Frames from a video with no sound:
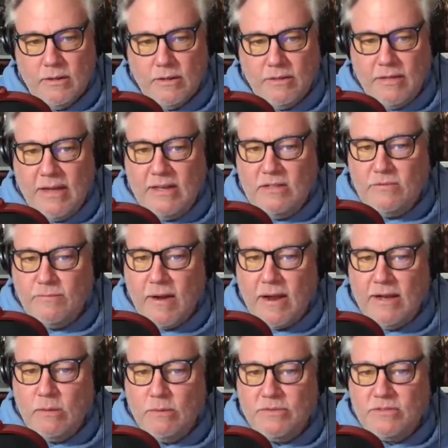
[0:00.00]
Then he's
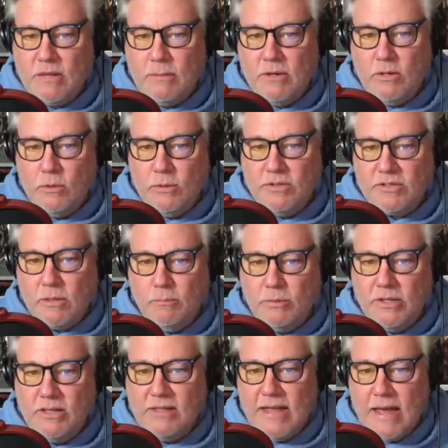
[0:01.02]
fighting with someone who he's
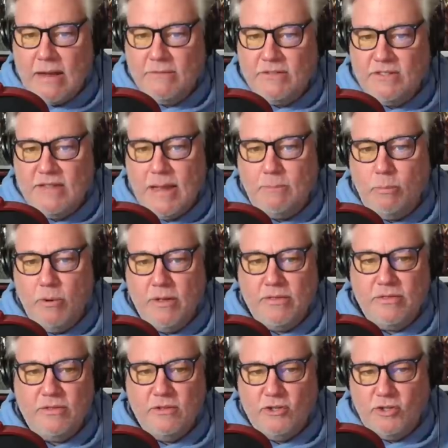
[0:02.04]
completely out of his depth
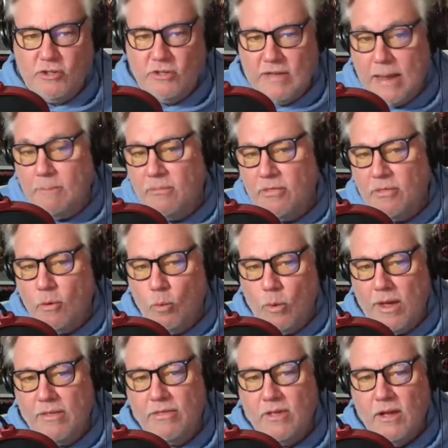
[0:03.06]

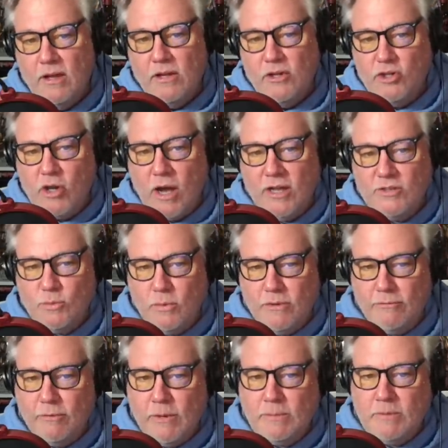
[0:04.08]
with. Jaws would
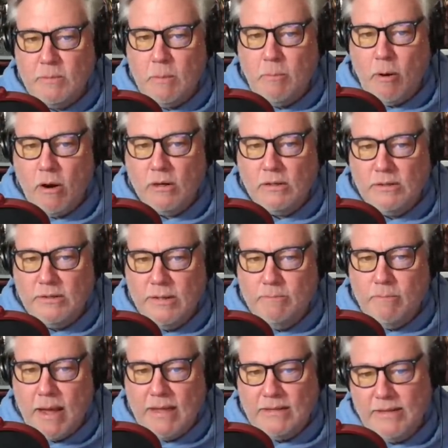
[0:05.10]
have ripped him apart
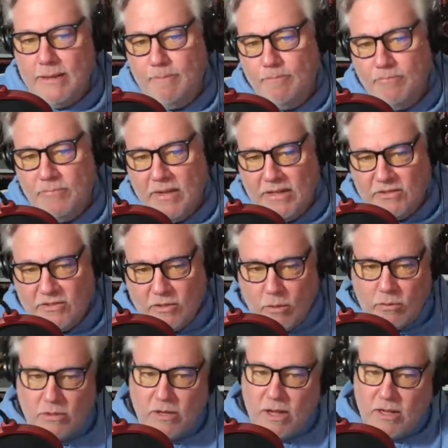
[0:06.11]
limb by limb. It's
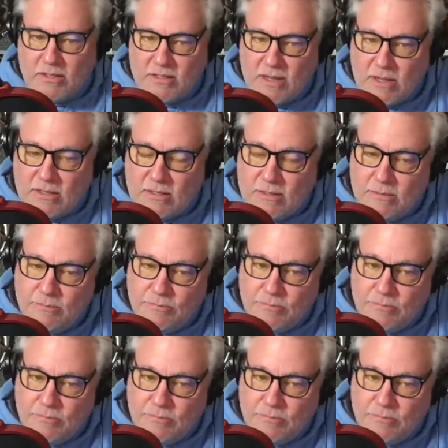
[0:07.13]
total nonsense.